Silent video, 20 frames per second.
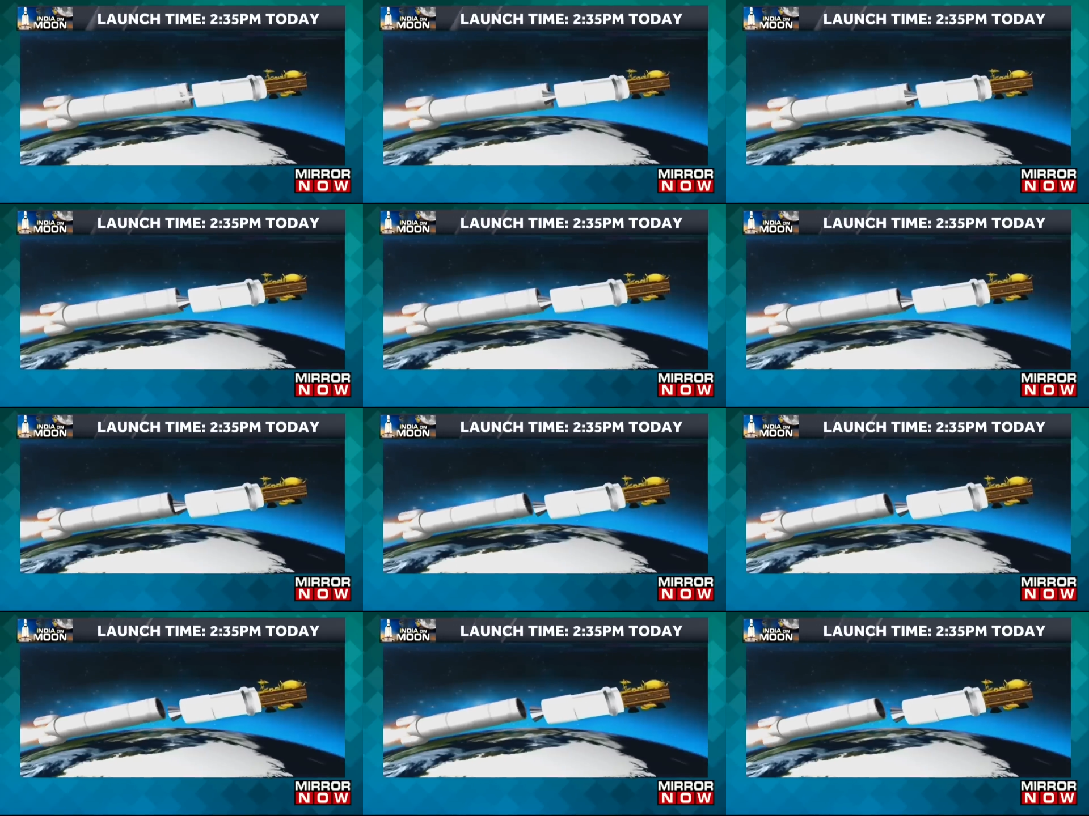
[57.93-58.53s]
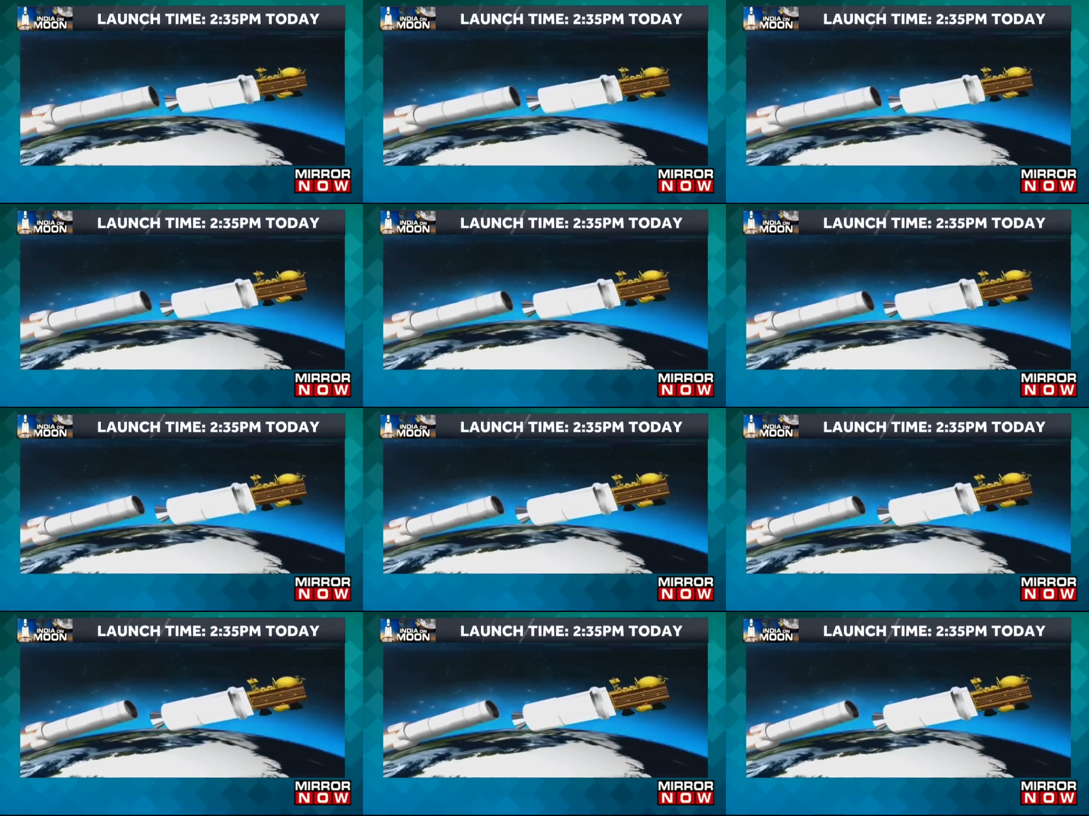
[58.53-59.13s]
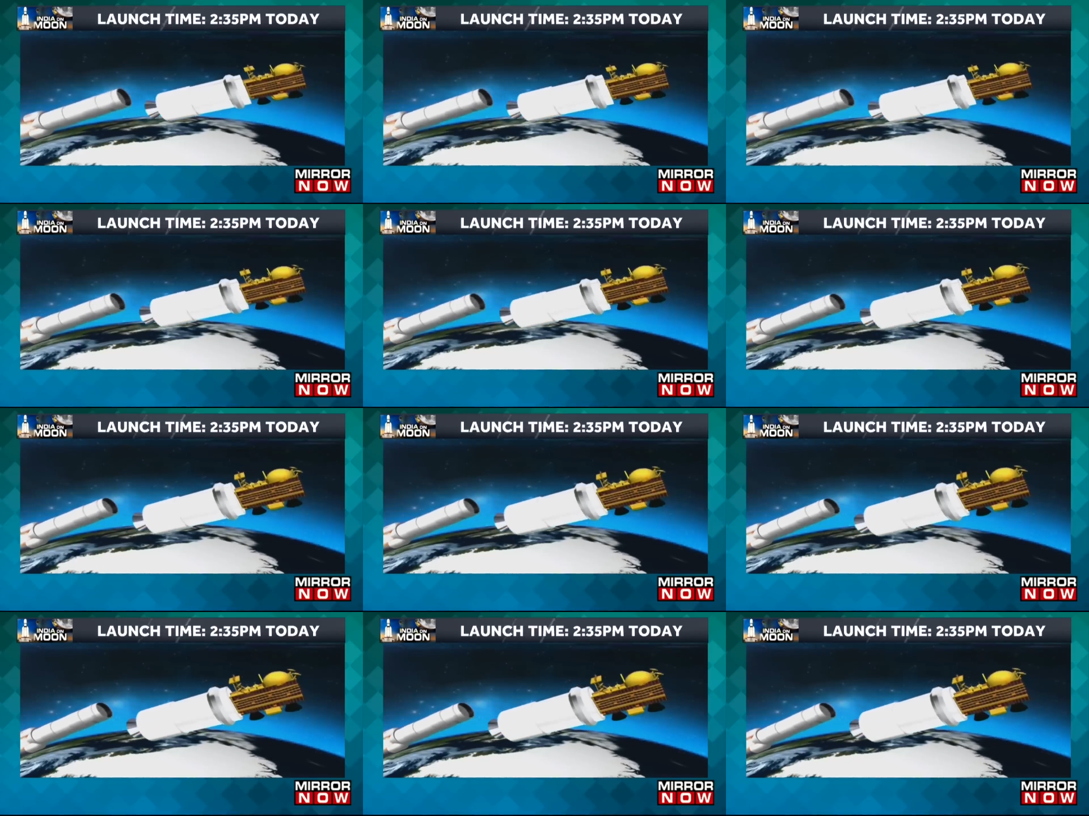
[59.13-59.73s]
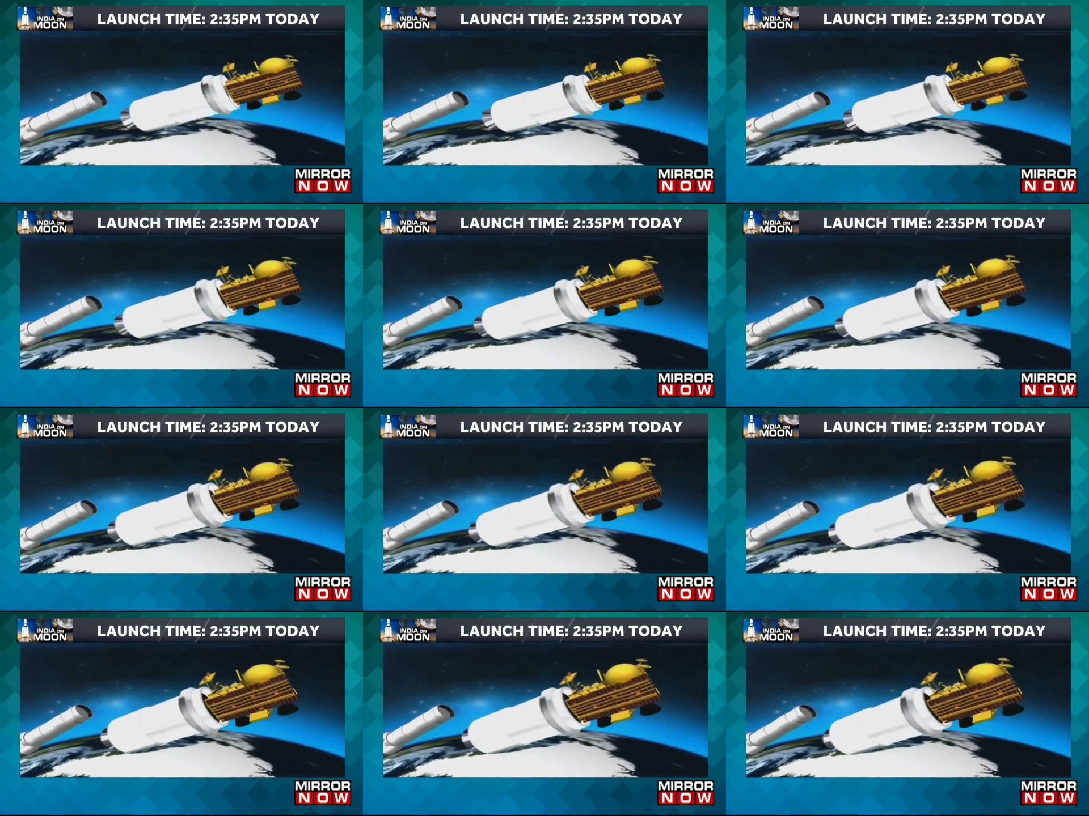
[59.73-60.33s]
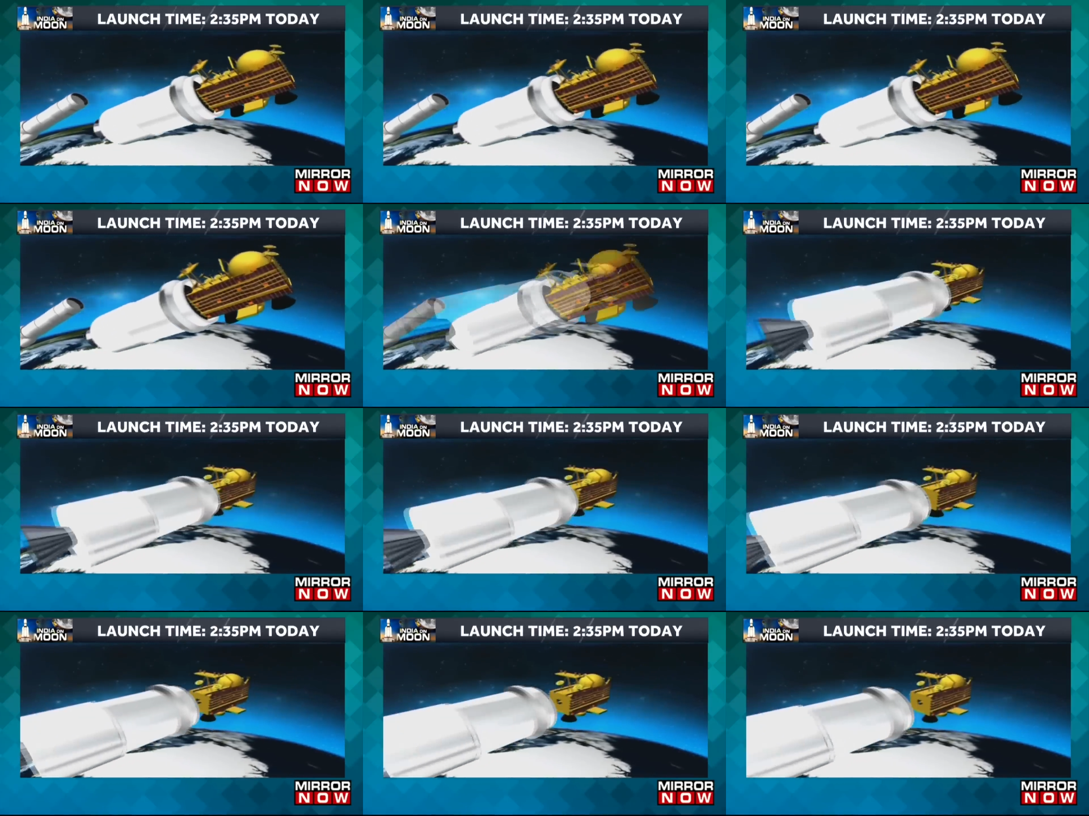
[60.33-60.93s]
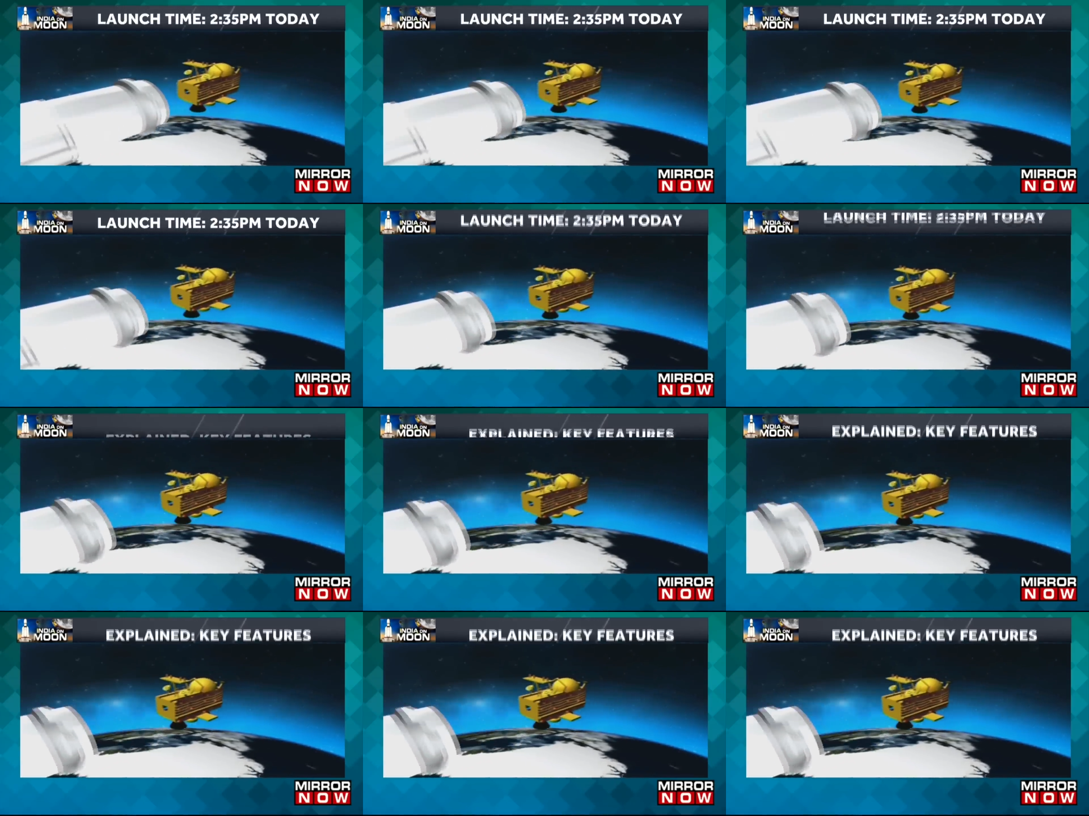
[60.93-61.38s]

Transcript: (no speaker visible)